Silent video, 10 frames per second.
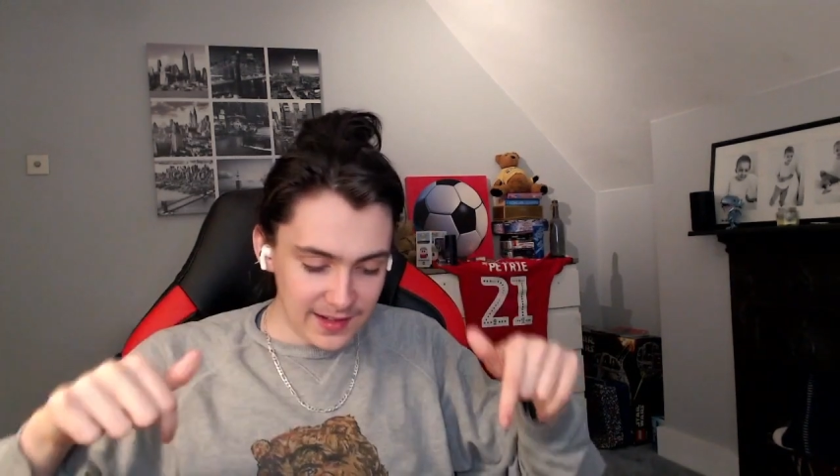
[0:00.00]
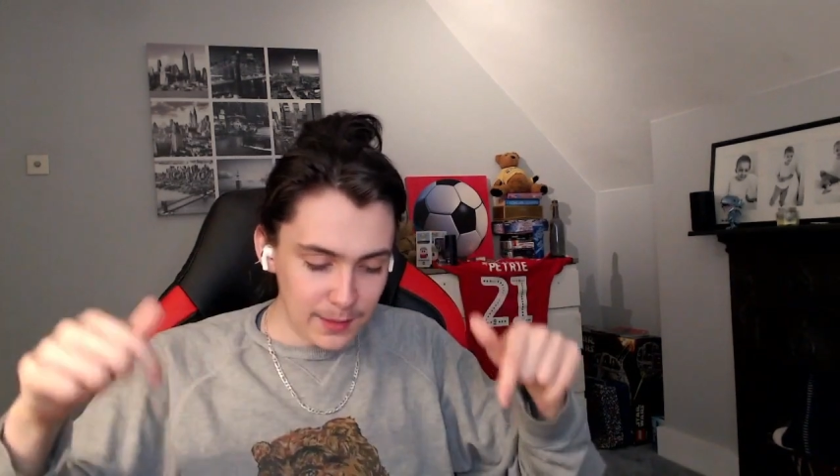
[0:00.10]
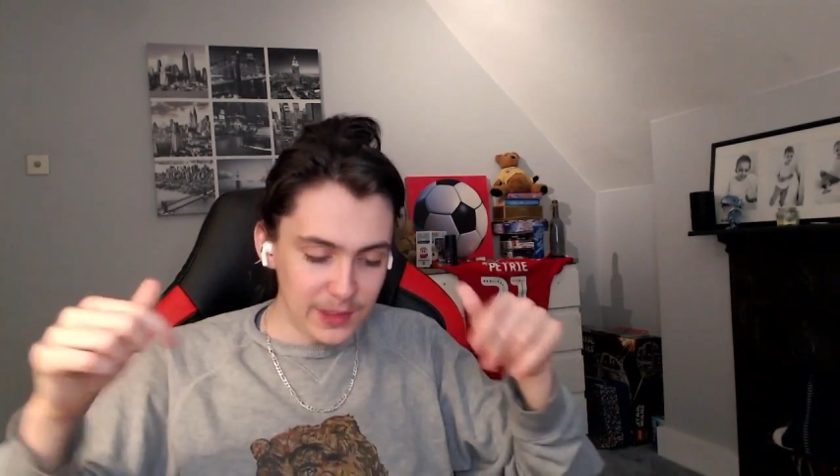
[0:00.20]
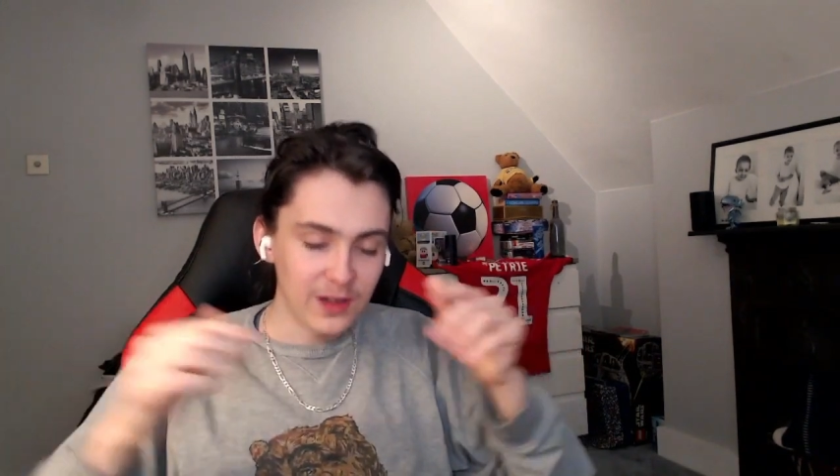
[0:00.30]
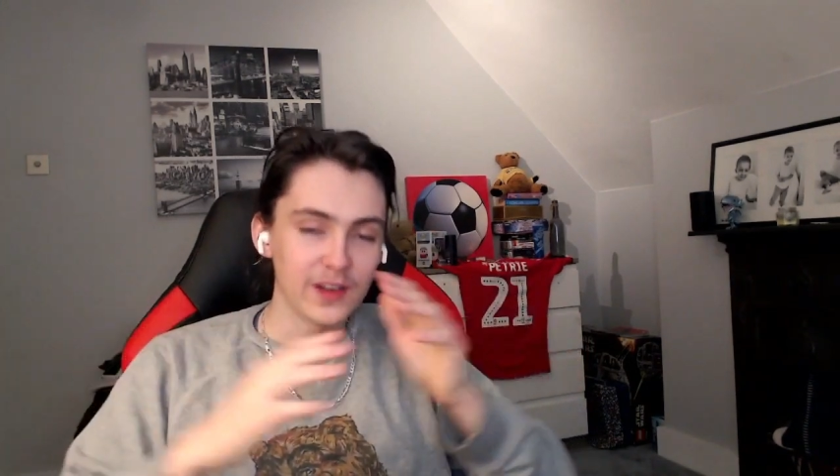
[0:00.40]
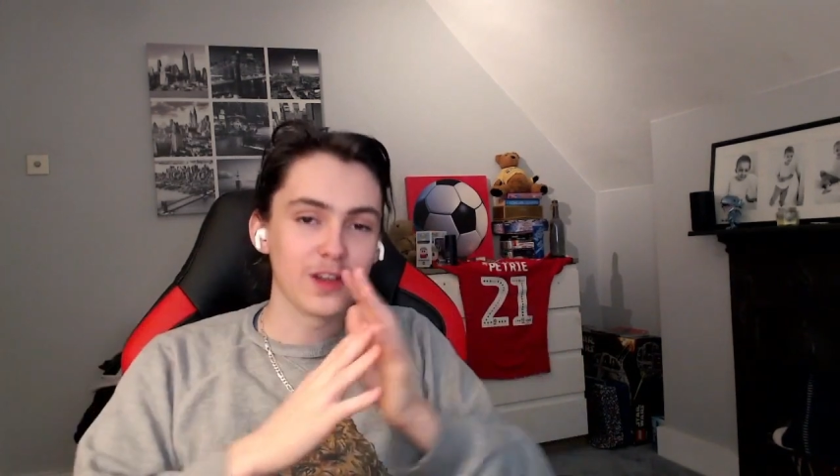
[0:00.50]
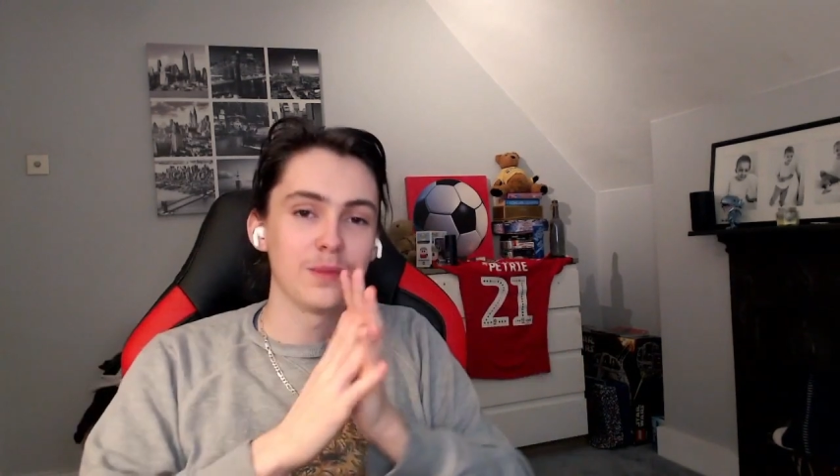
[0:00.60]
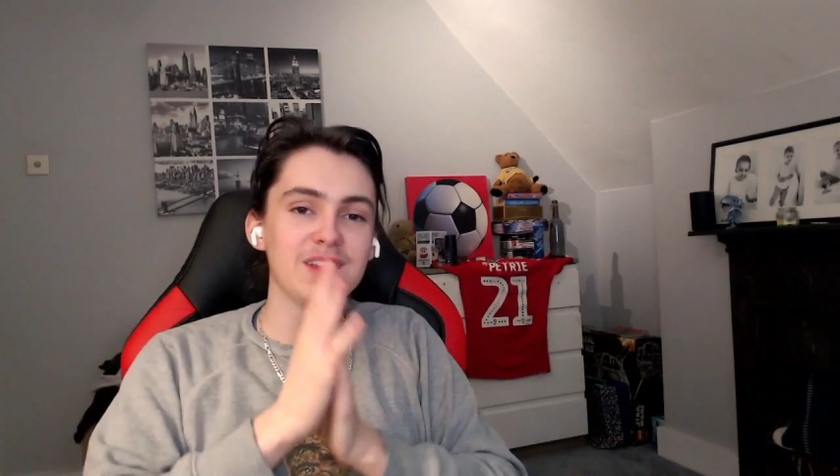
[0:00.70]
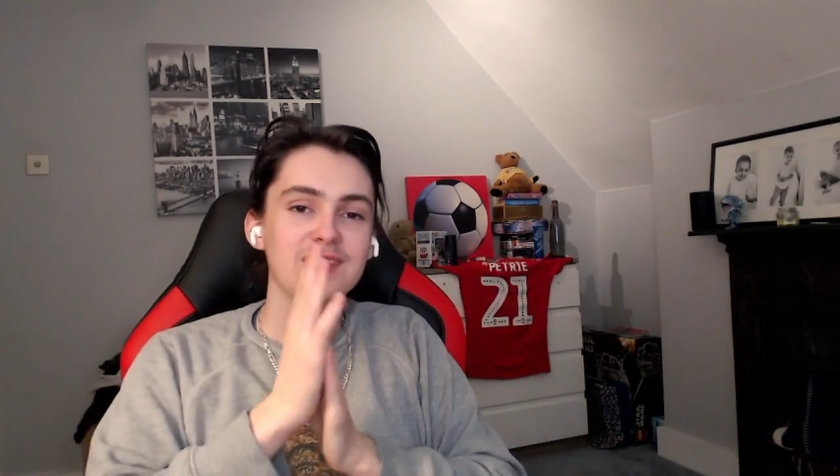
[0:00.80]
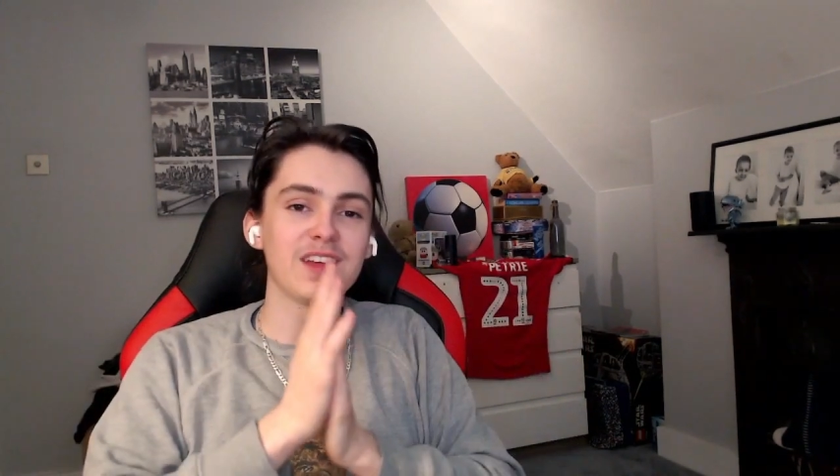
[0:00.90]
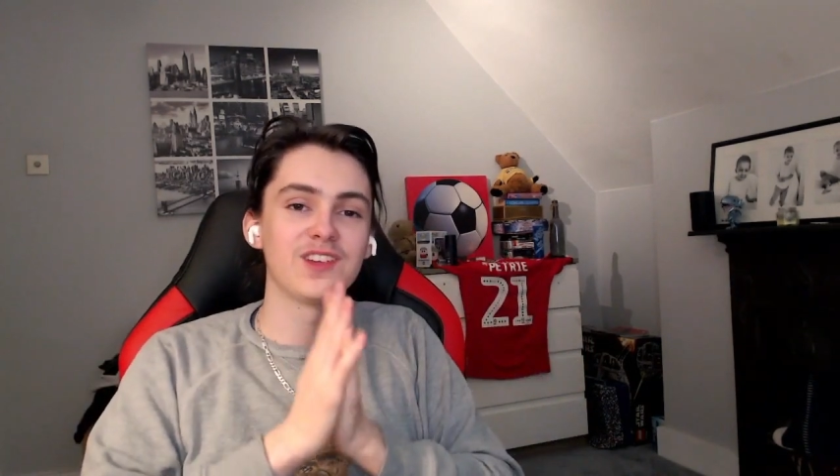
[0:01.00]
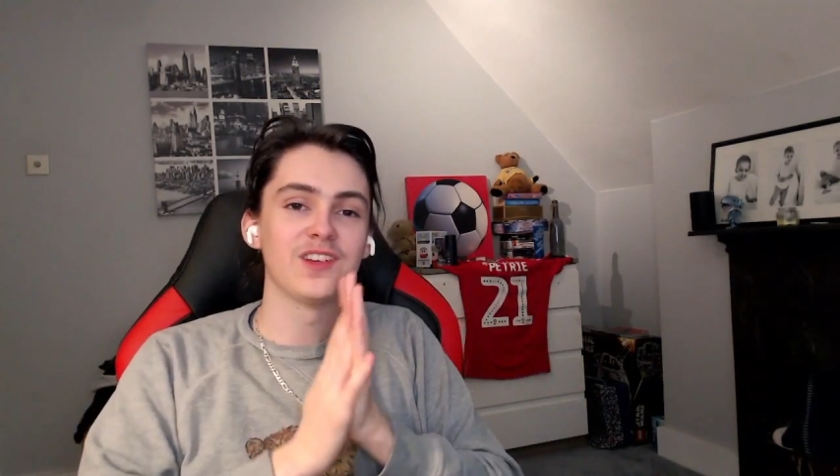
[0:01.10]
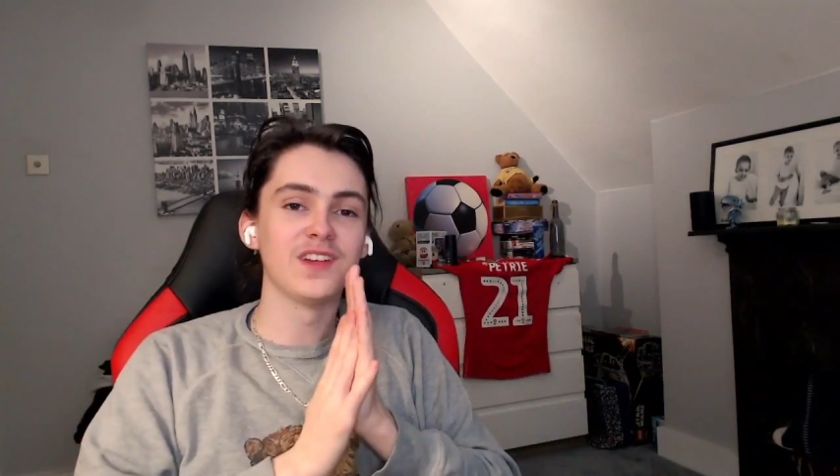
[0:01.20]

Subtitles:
let me know in the comments section.